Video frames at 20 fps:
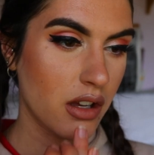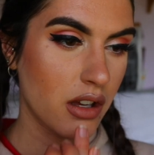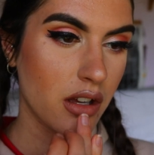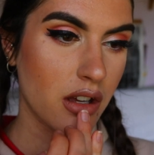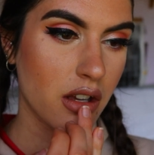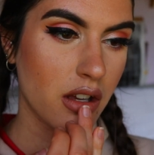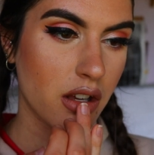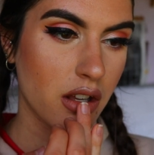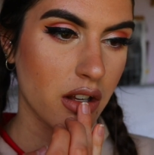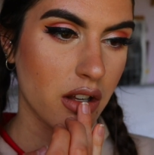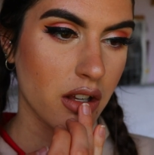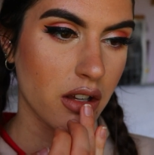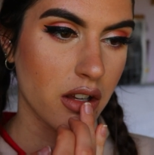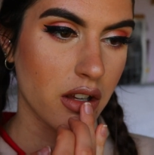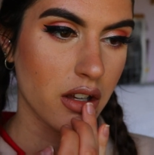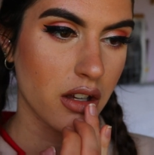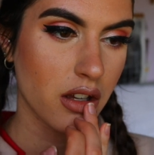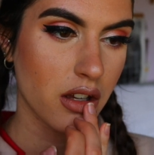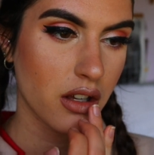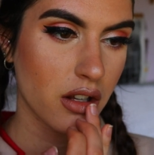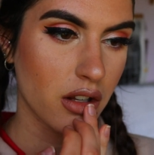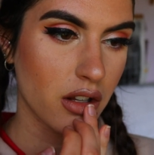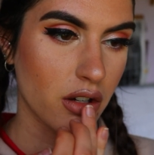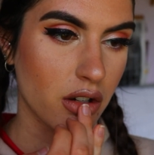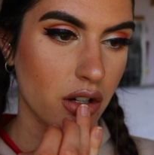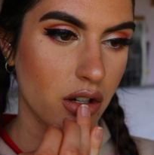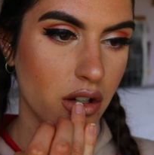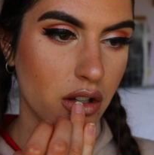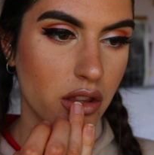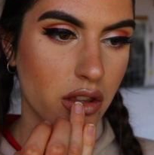And again
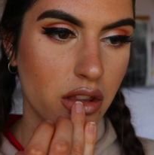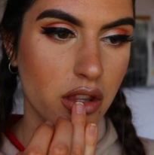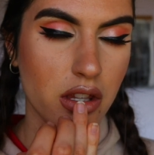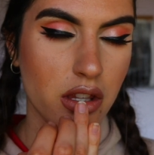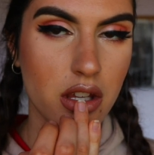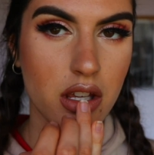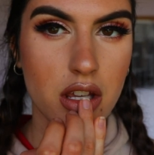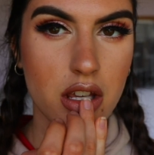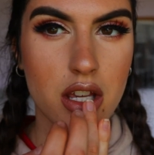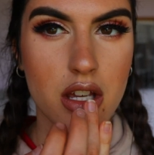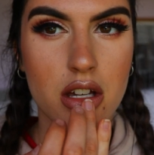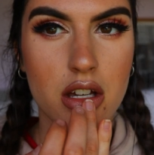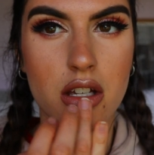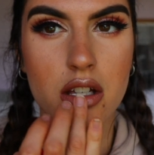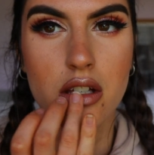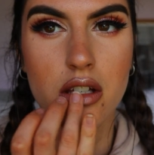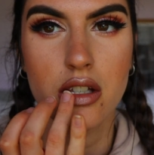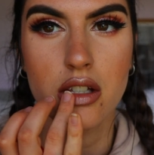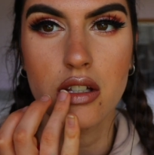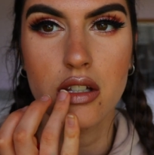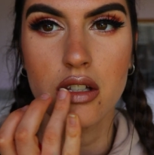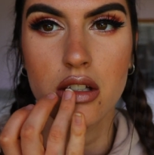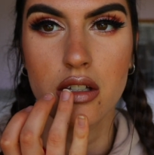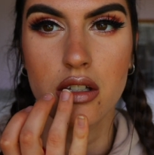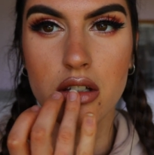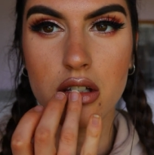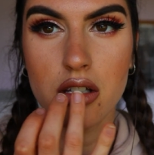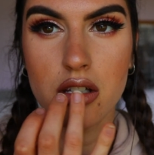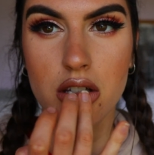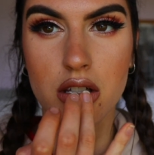on the
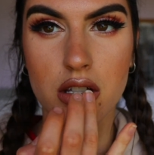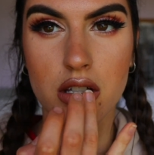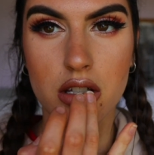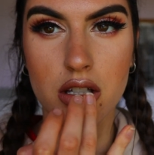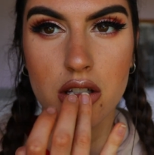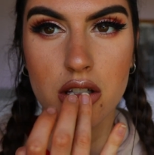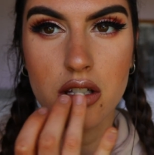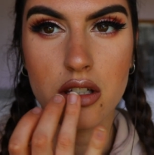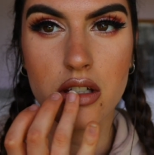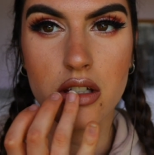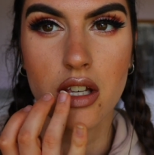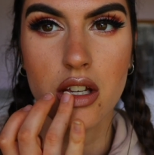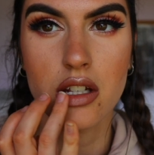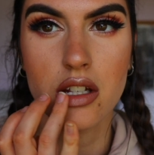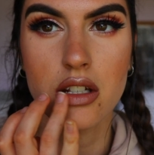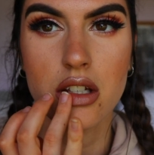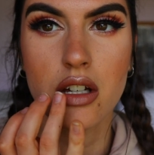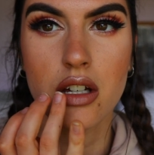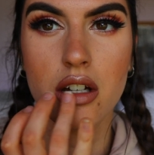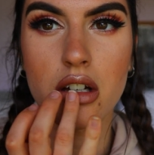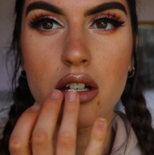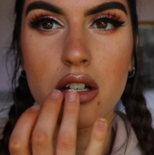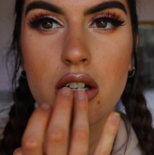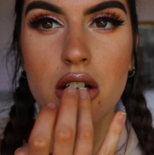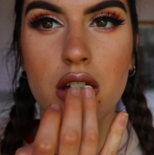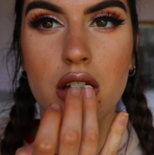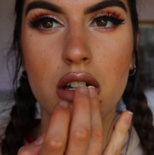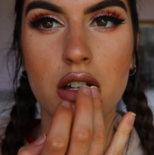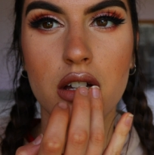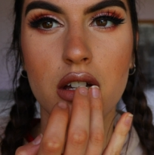center.
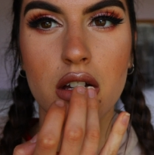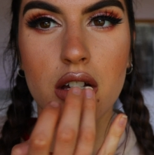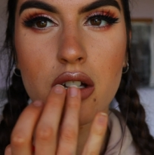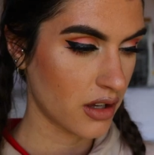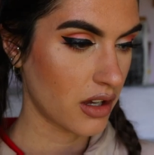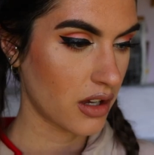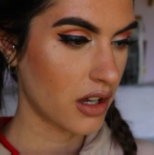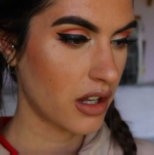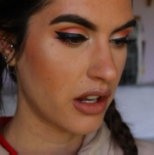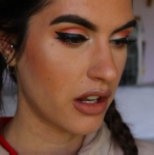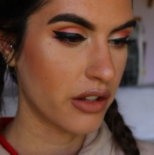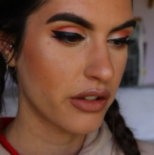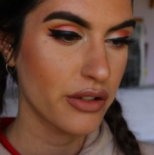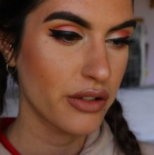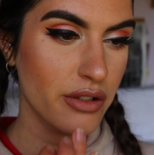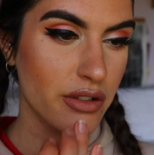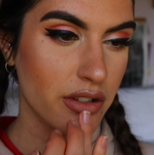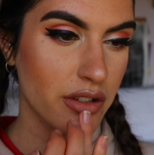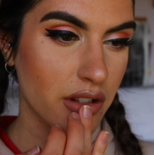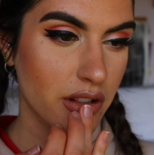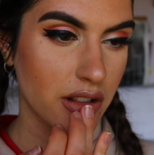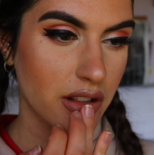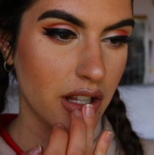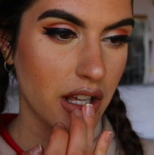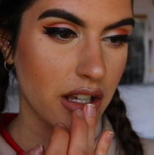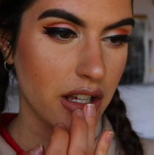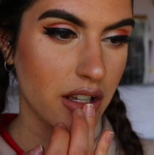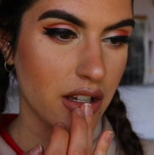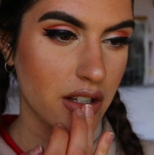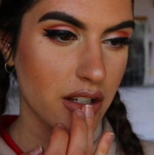And I only use a,
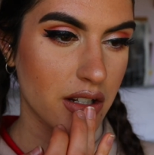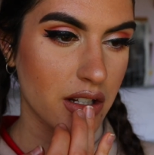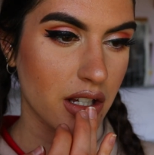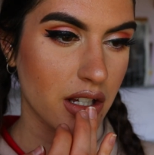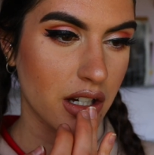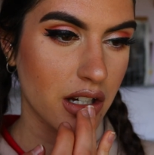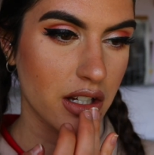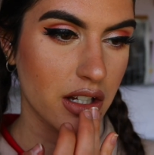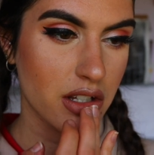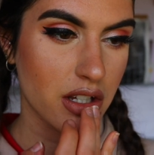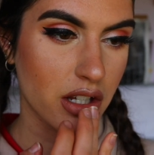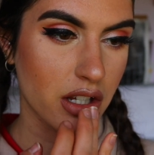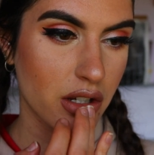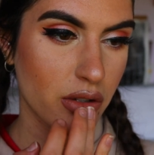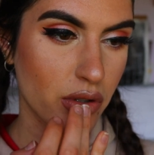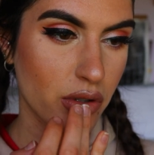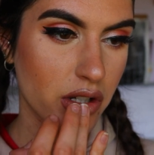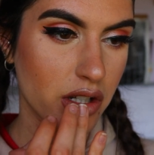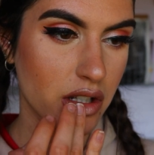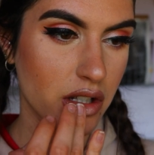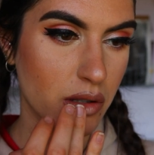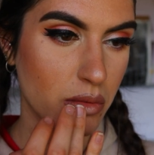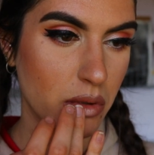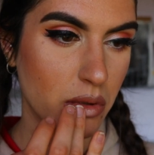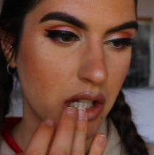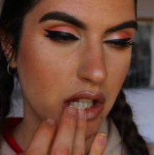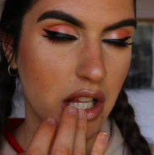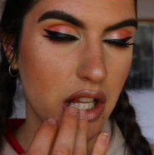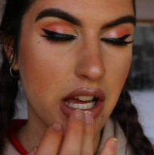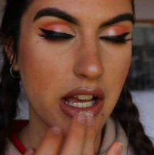like a touch. I don't want it to
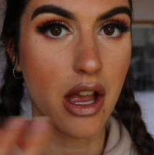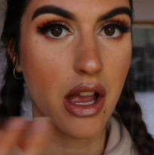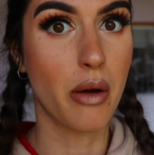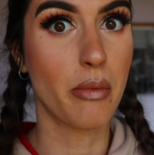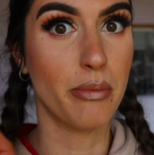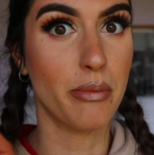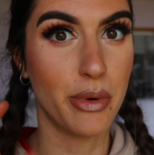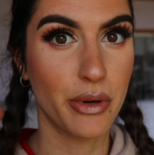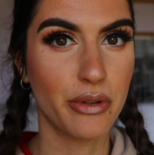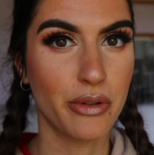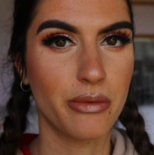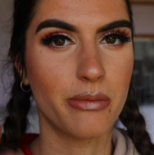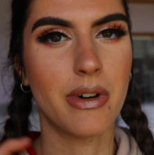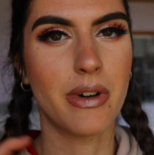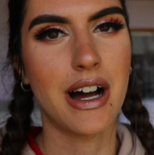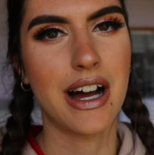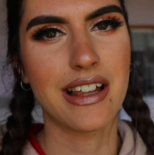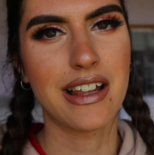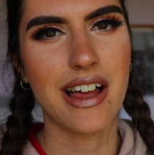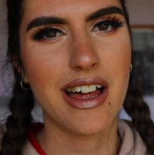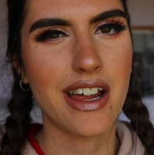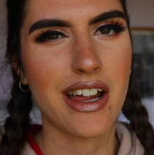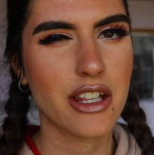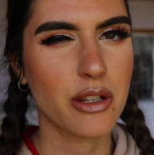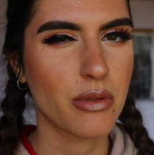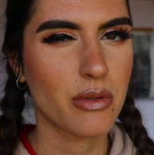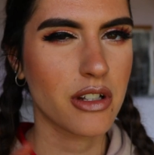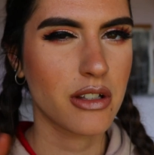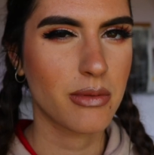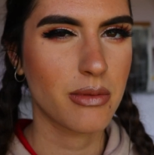be like boom highlight. I
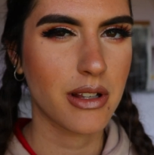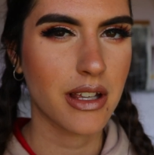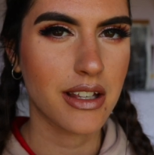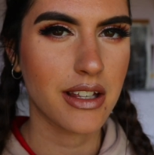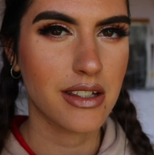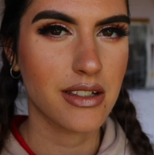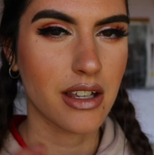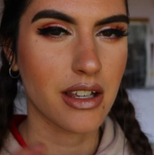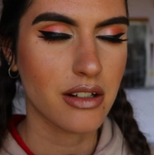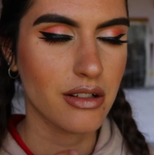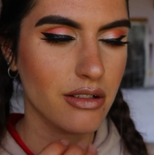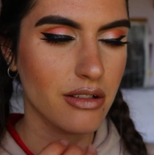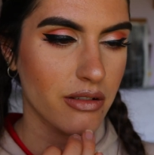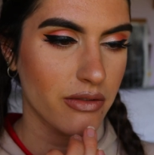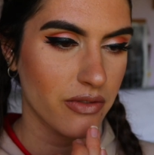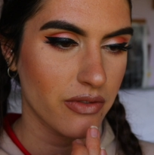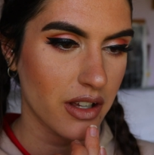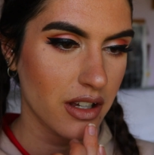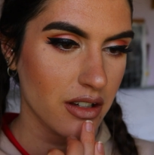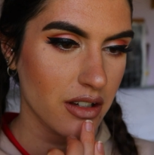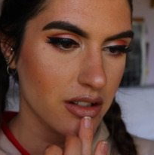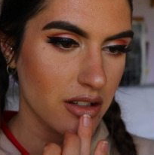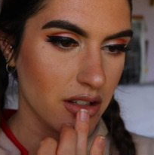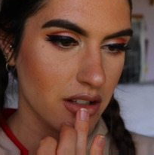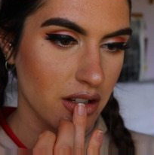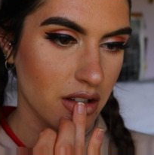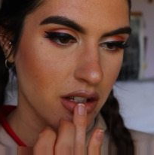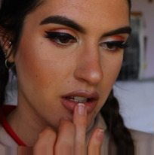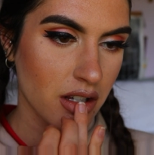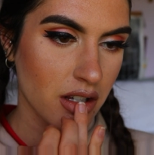just want it to be like a subtle effect.